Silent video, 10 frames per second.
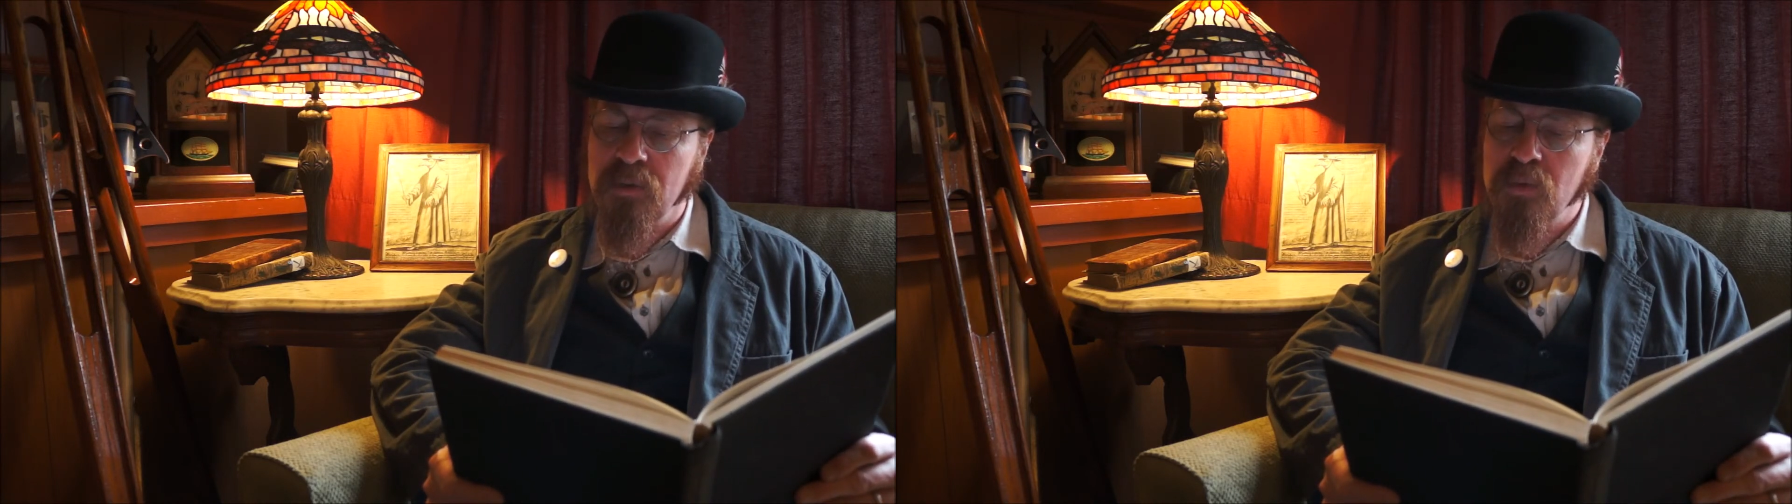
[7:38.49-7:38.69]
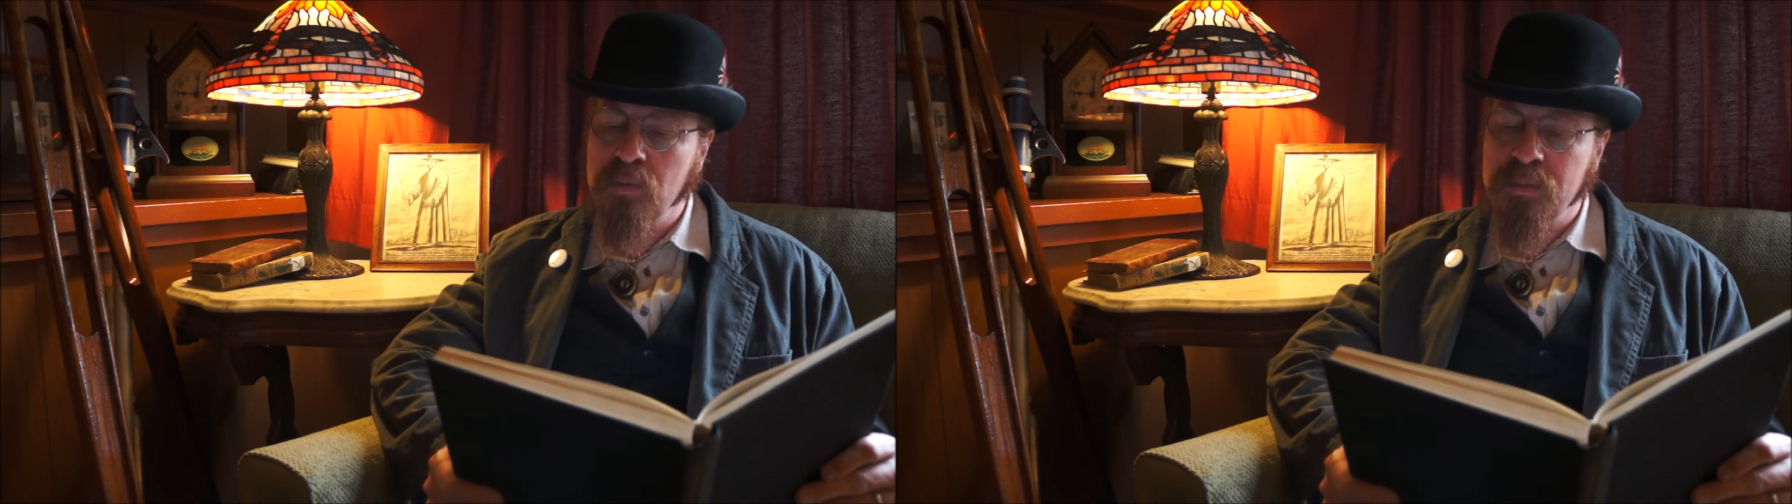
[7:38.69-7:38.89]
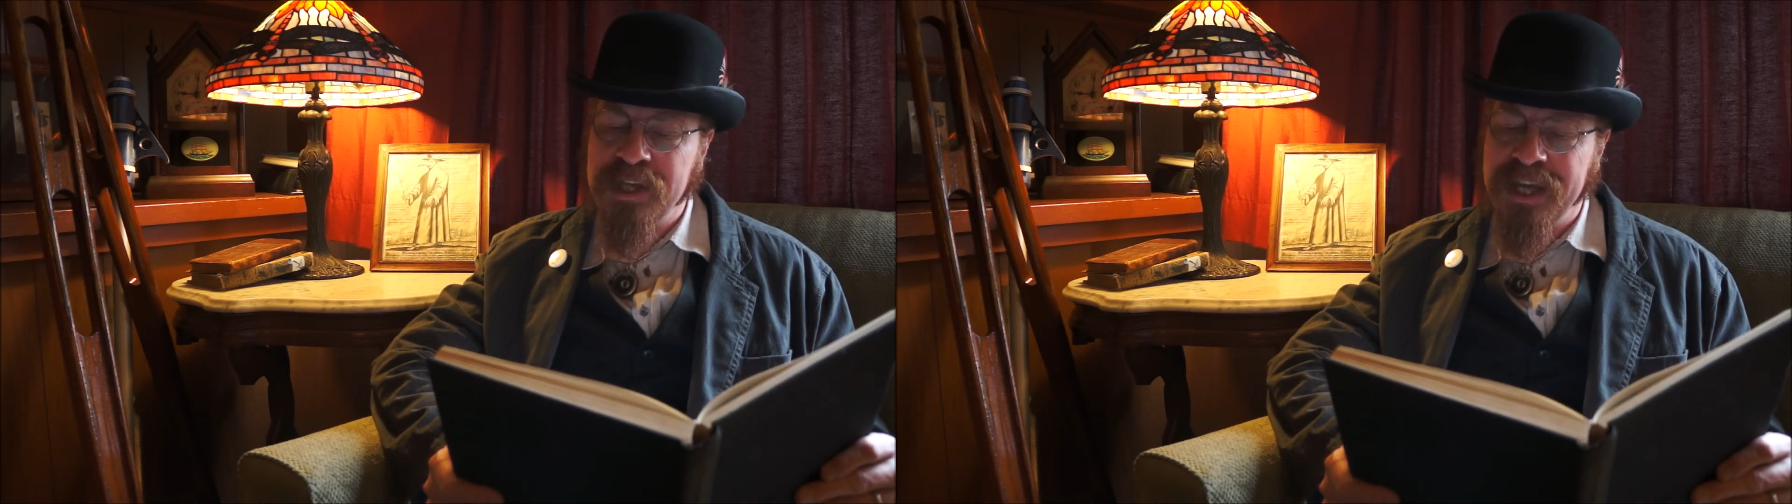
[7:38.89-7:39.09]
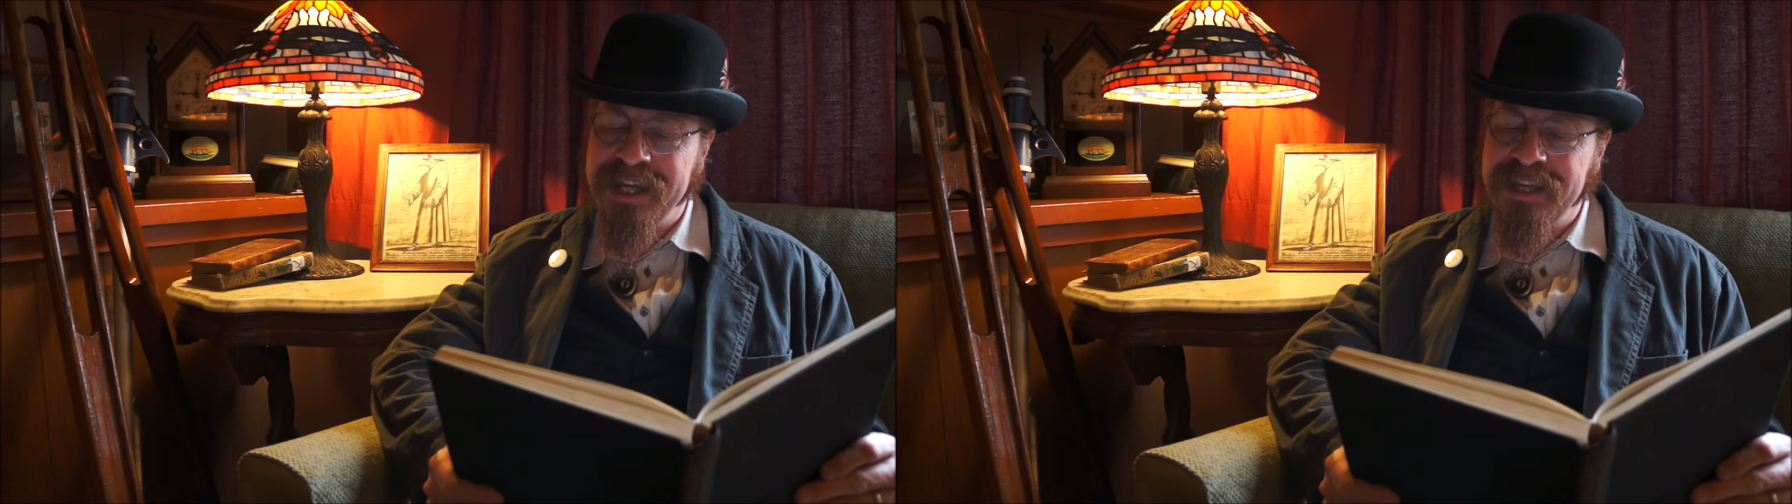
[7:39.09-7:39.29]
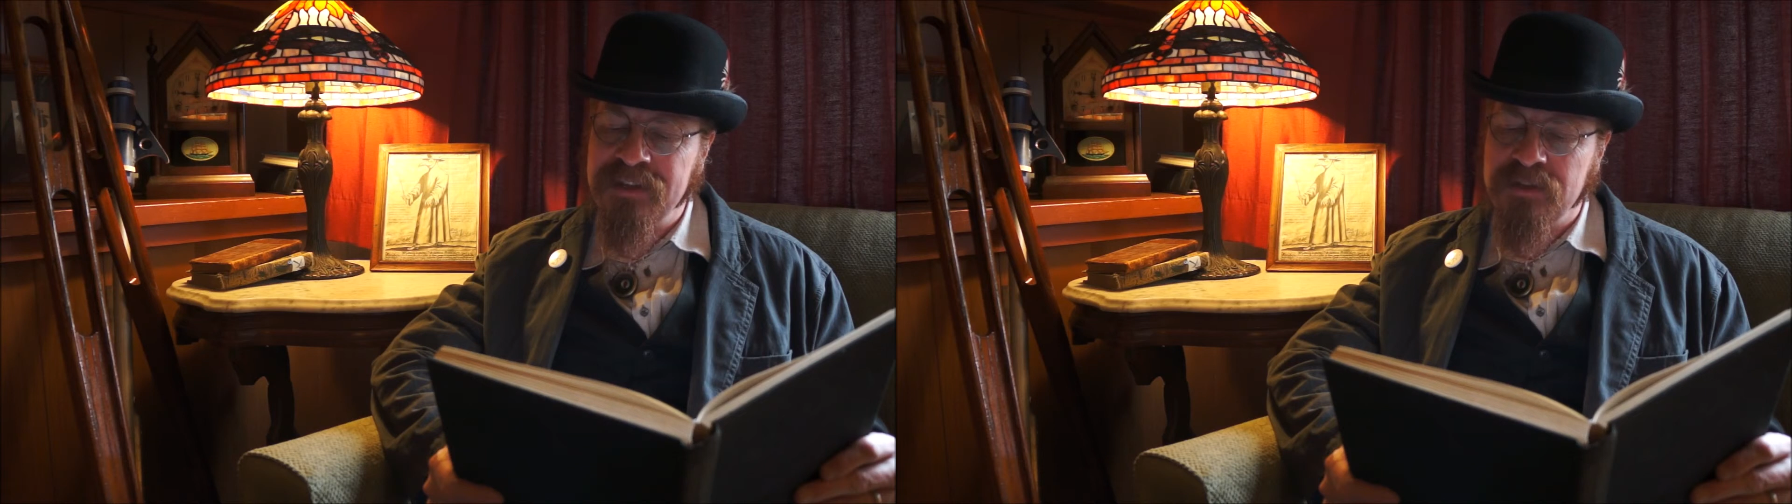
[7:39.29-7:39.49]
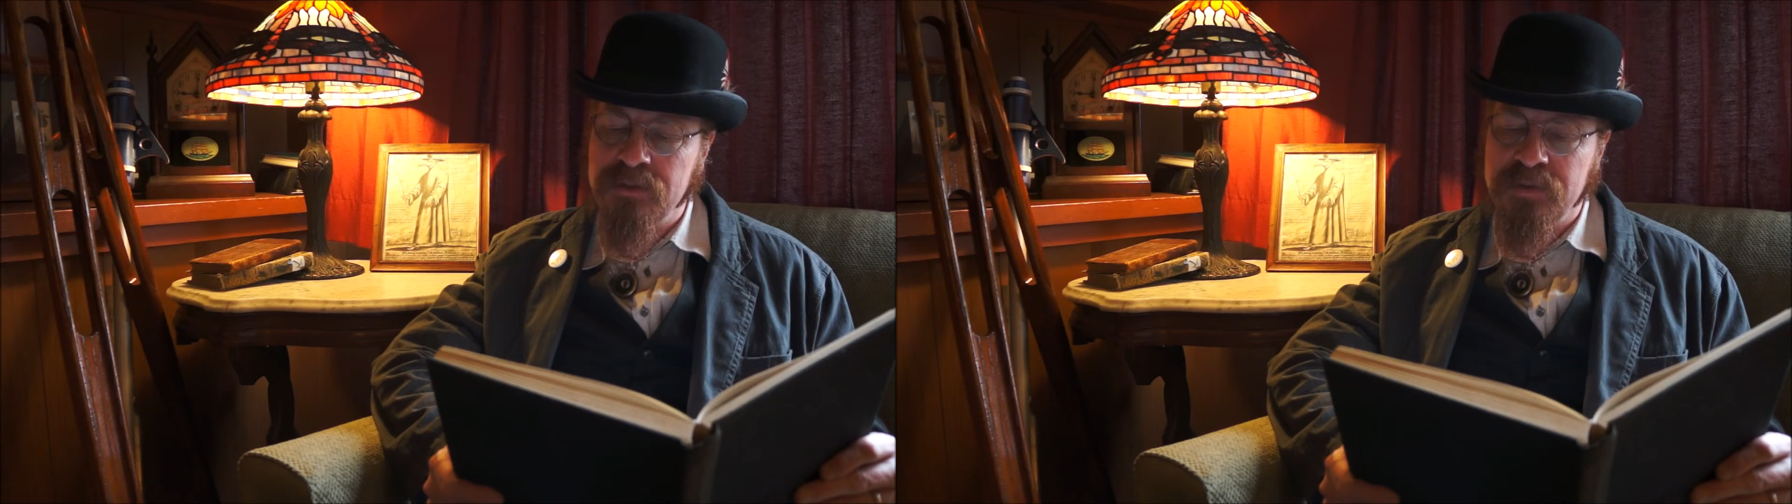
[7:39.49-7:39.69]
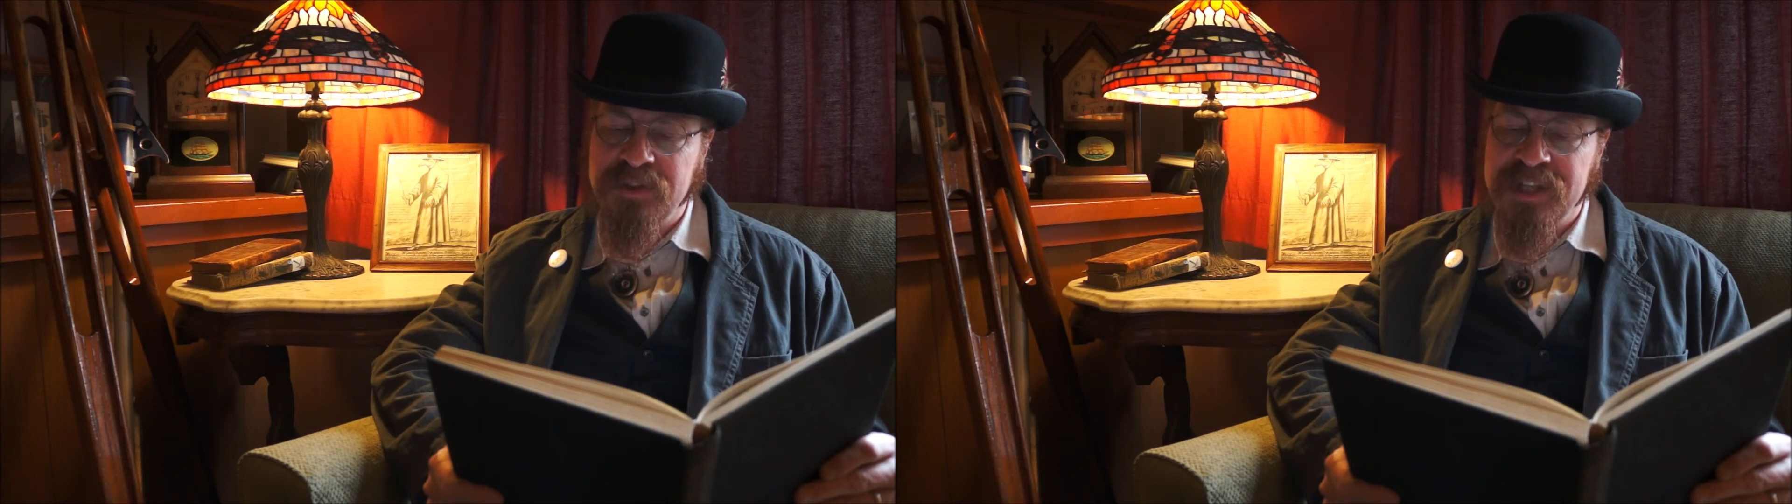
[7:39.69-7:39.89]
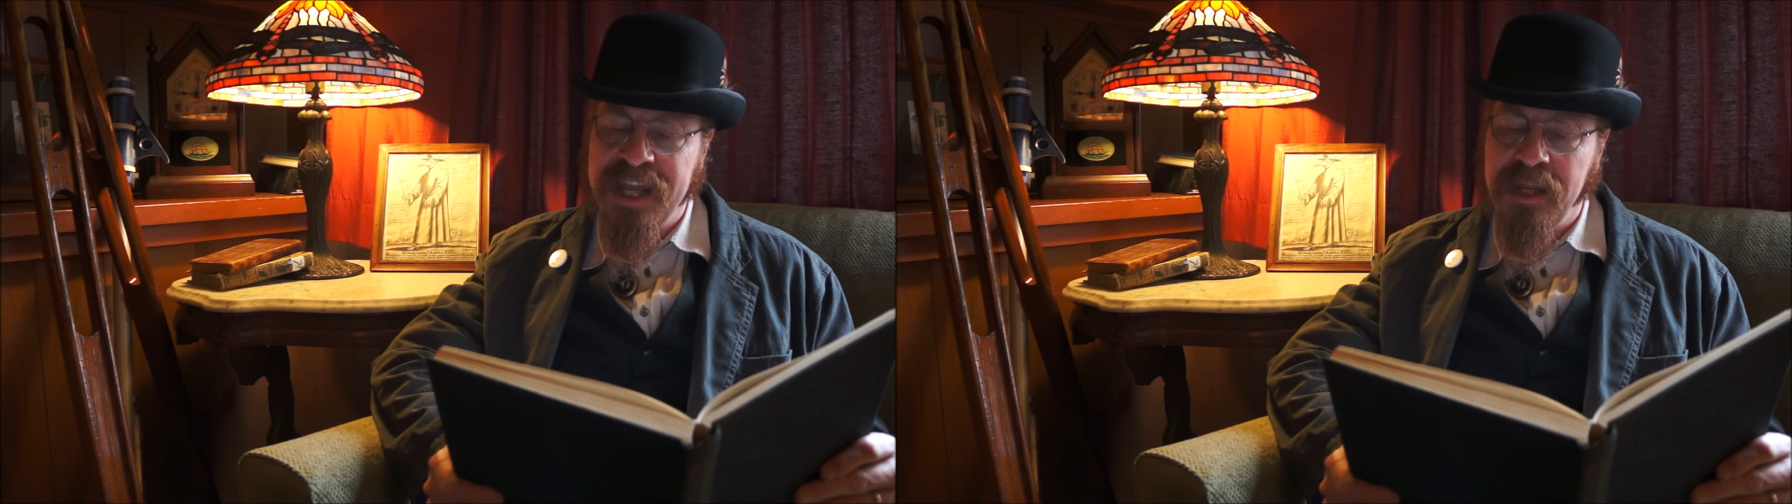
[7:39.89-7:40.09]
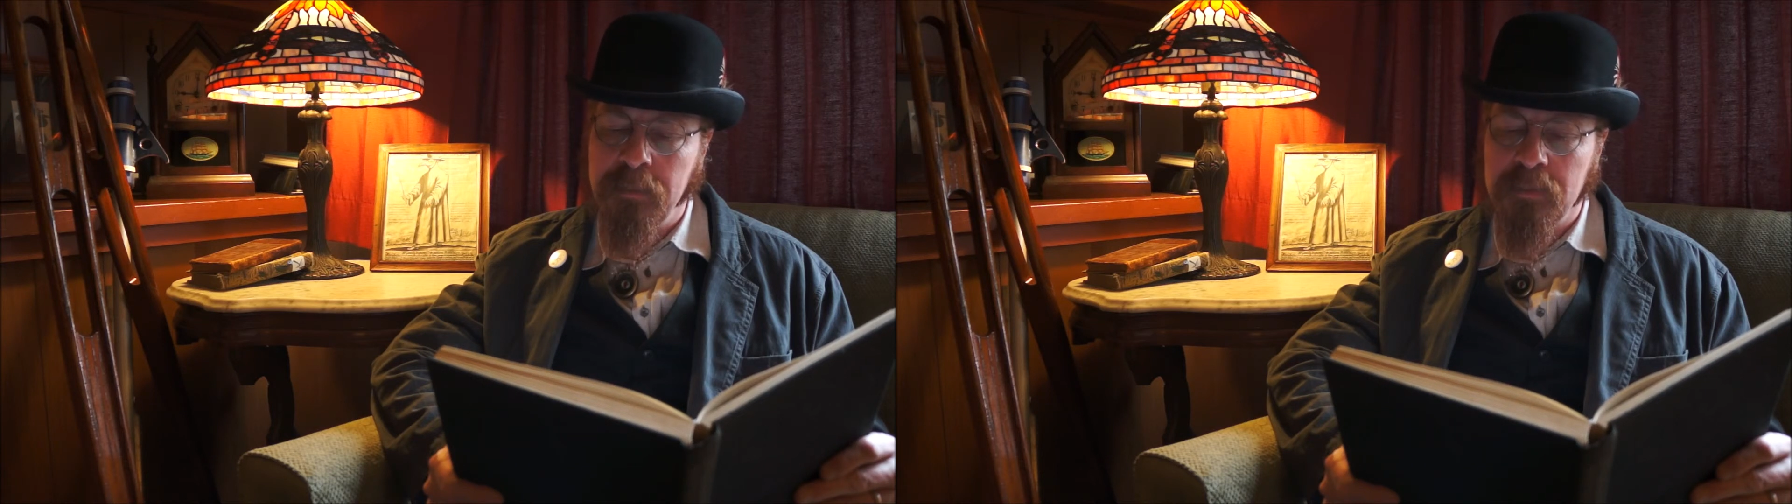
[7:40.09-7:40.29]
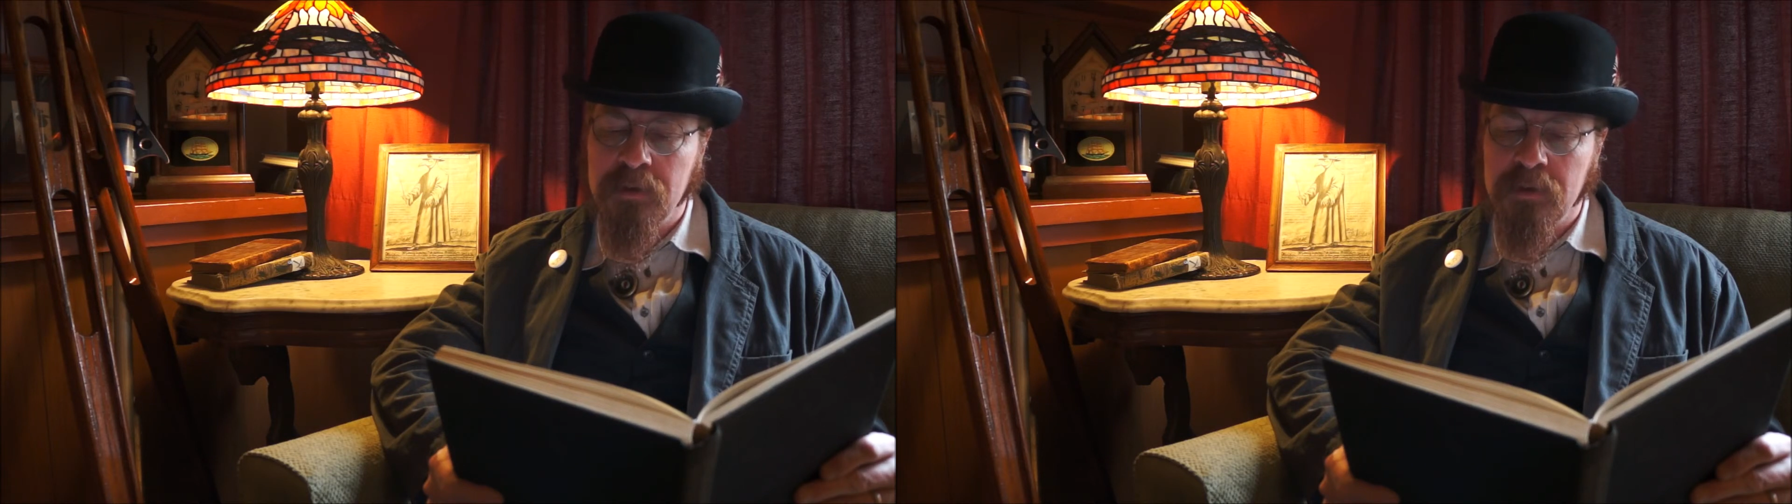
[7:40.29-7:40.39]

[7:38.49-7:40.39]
whom the angels named